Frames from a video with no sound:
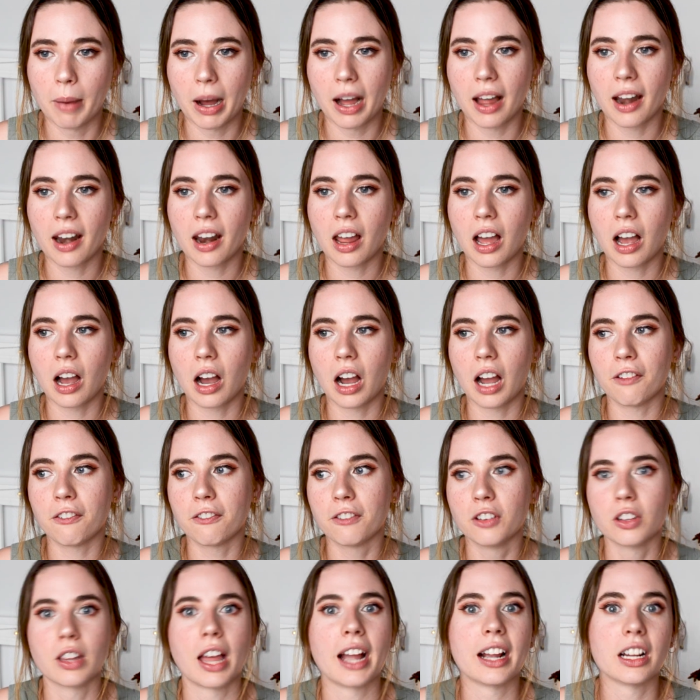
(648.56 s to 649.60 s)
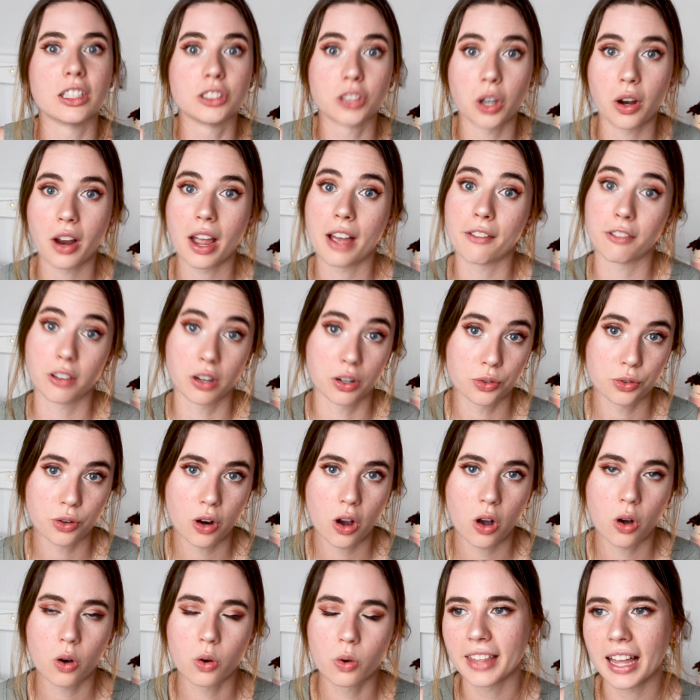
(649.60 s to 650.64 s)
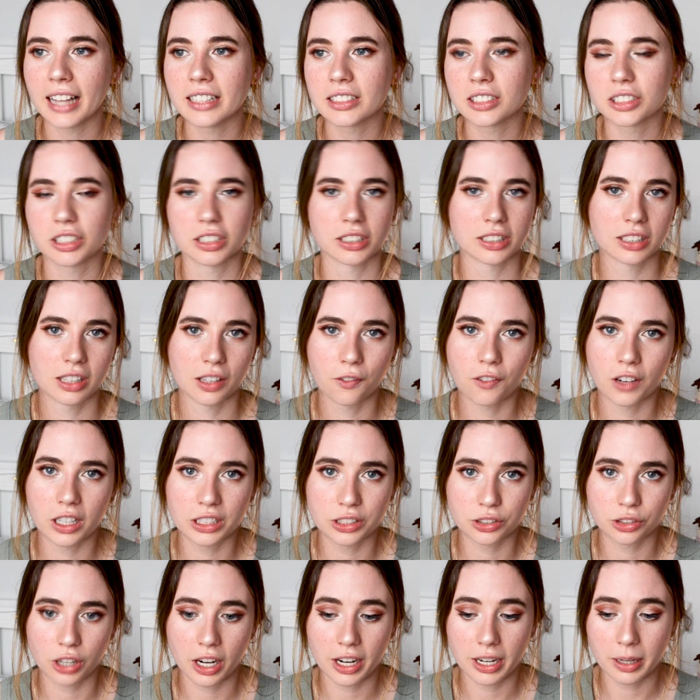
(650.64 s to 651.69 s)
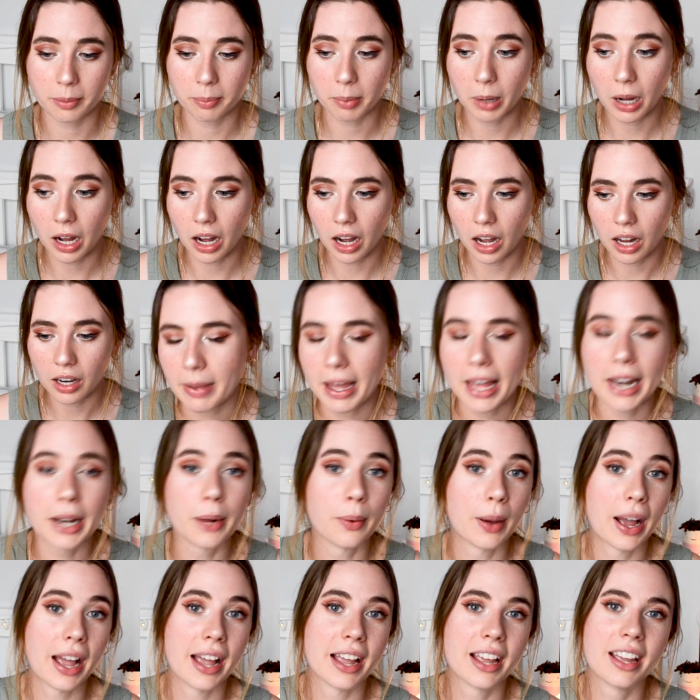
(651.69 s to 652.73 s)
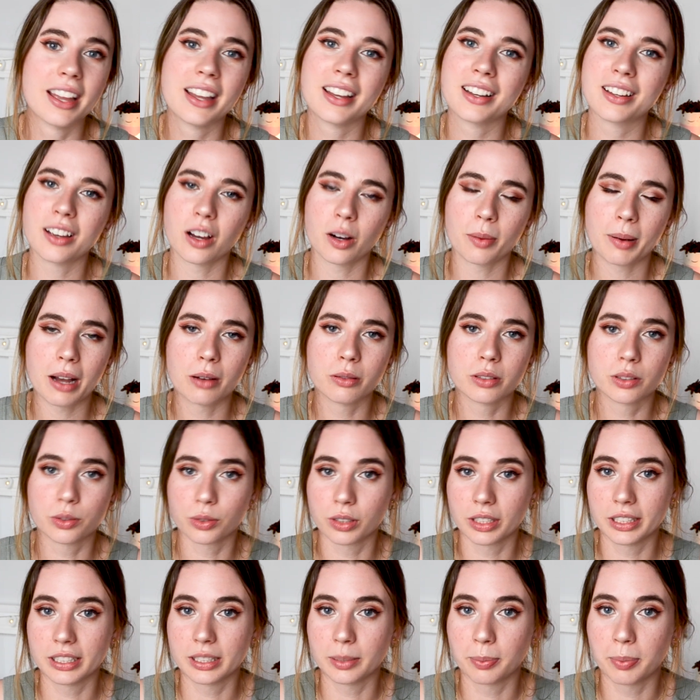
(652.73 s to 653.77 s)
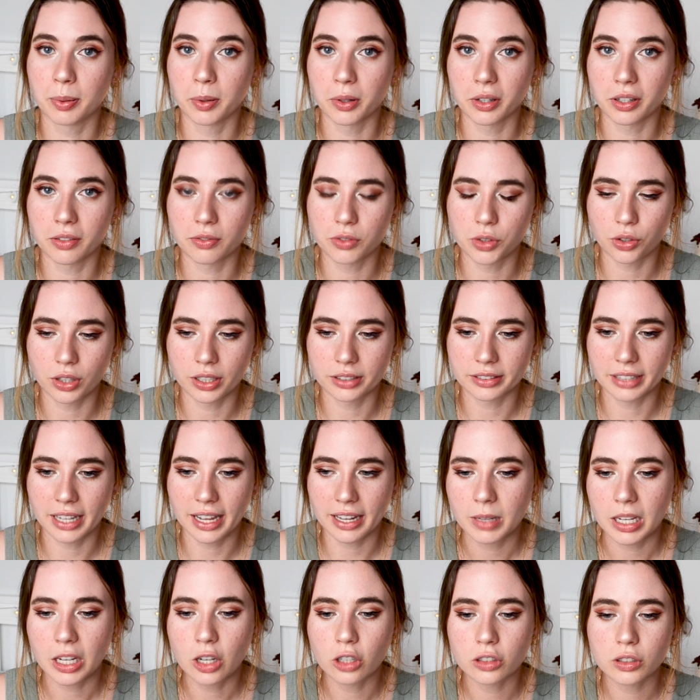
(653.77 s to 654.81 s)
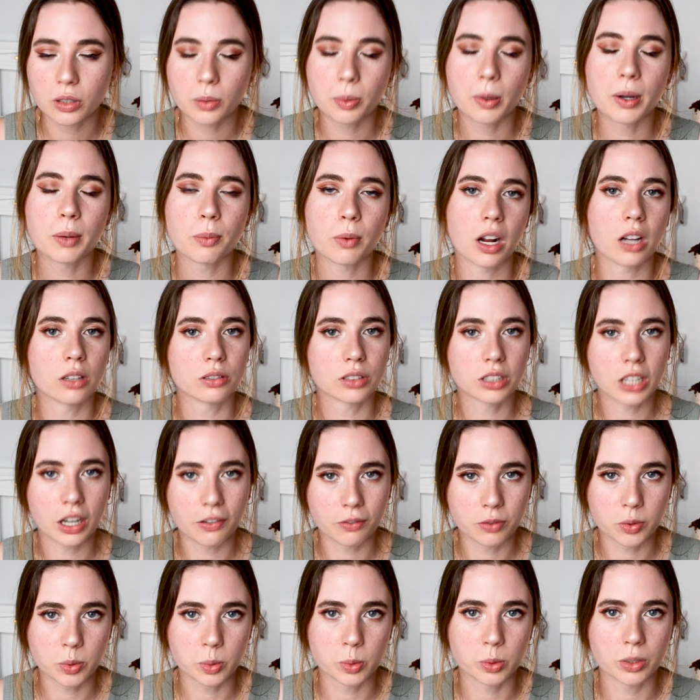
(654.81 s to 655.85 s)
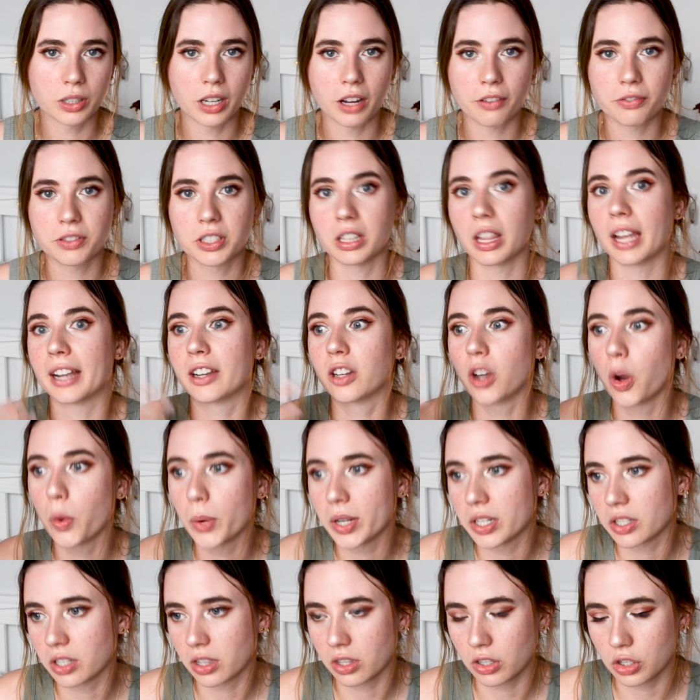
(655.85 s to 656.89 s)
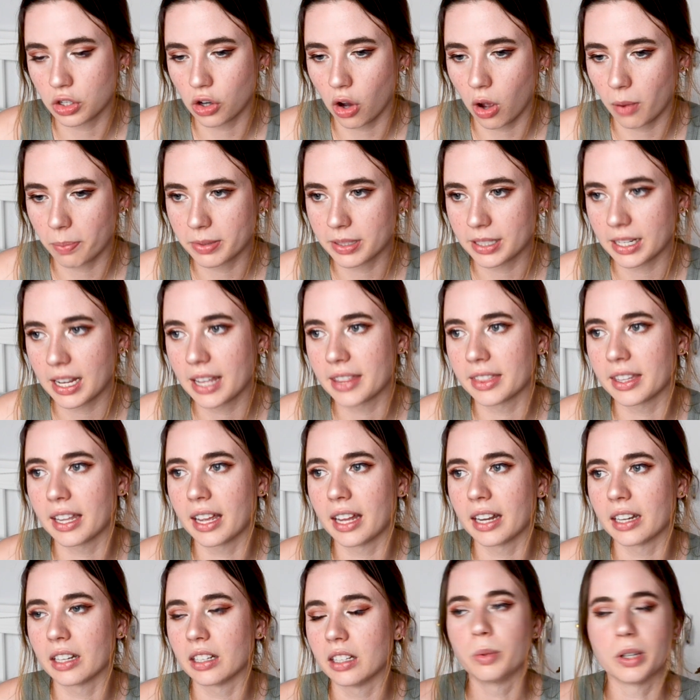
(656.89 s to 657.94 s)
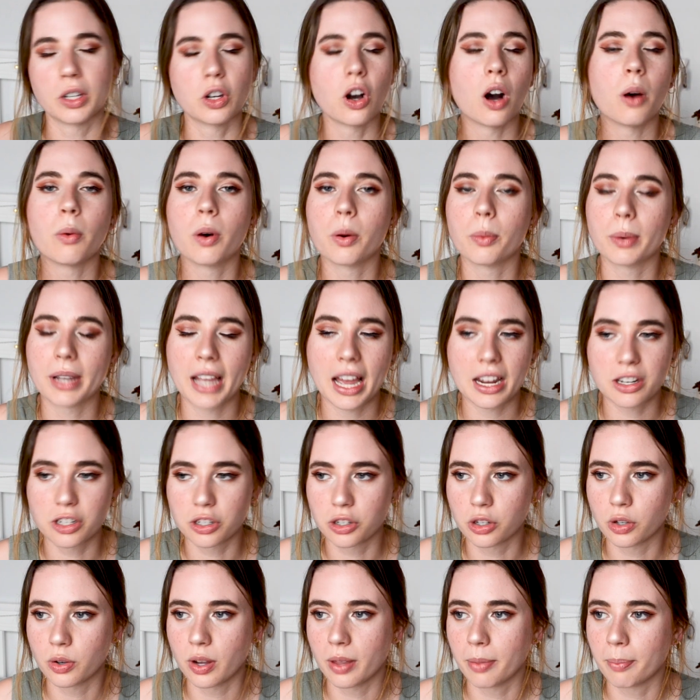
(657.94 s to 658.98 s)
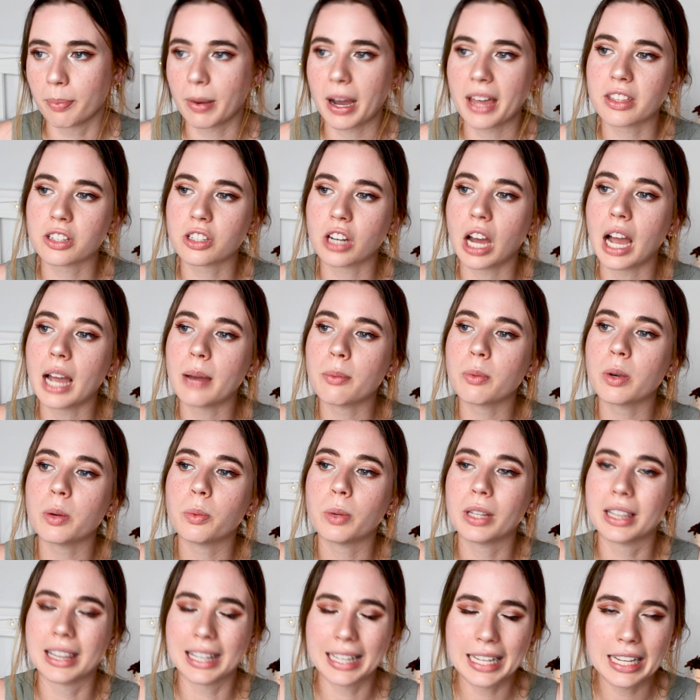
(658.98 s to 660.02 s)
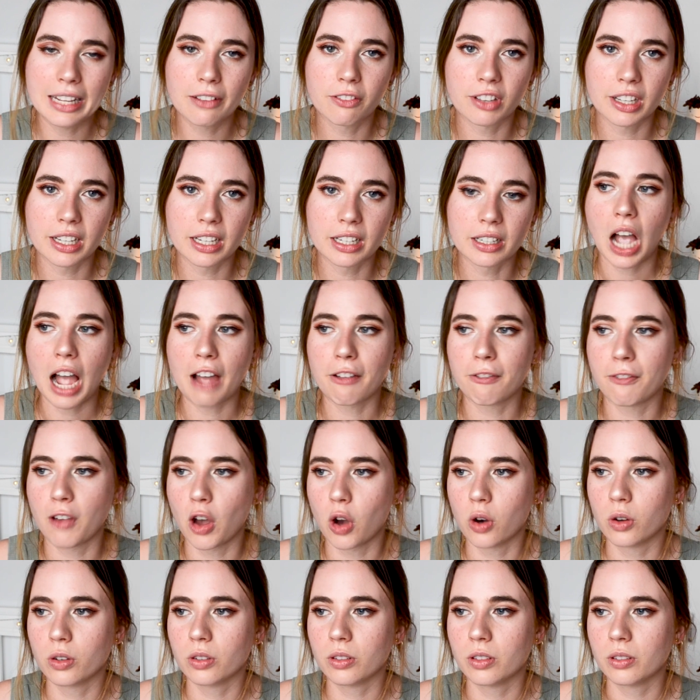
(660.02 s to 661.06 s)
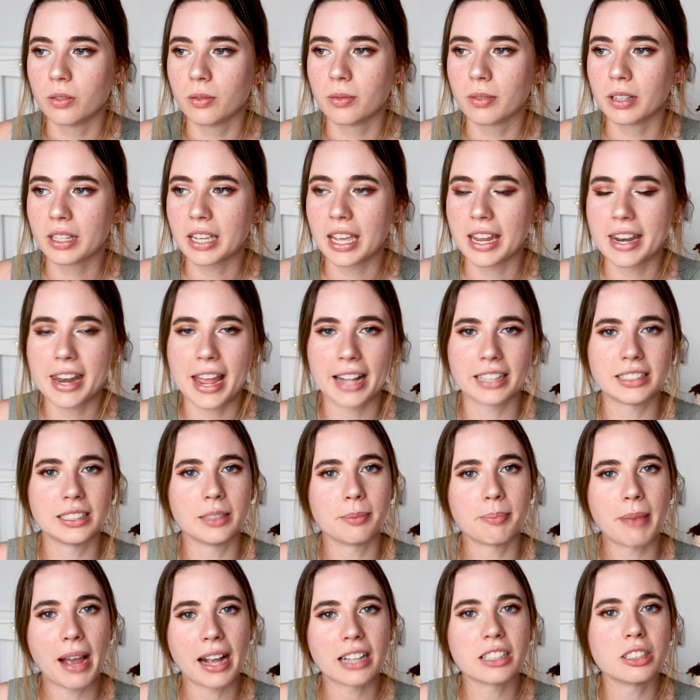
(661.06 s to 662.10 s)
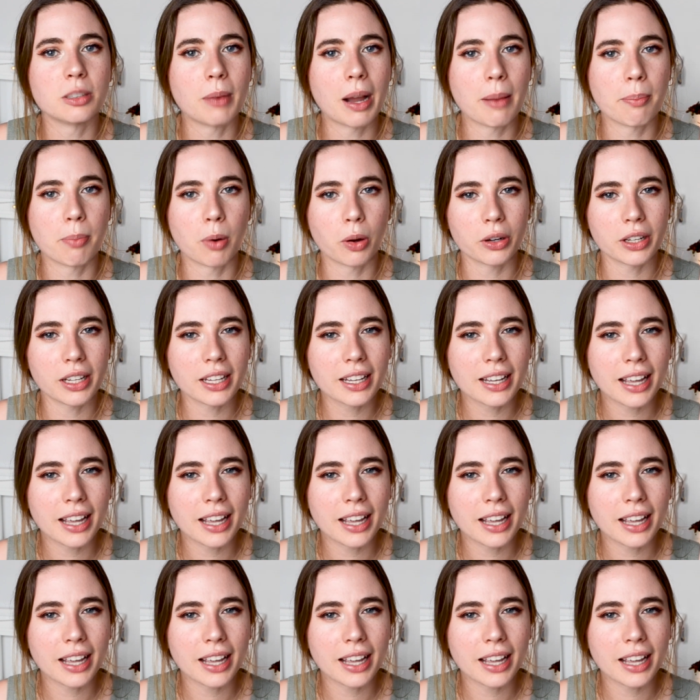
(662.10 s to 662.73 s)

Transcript: but I feel like I don't have control. That's just the frustrating part. But anyway, girl pal was really supportive during that. It got to a point where I was comfortable enough to like go into the shops, and then we got what we had to do. And by the time we were leaving, I felt connected back to my body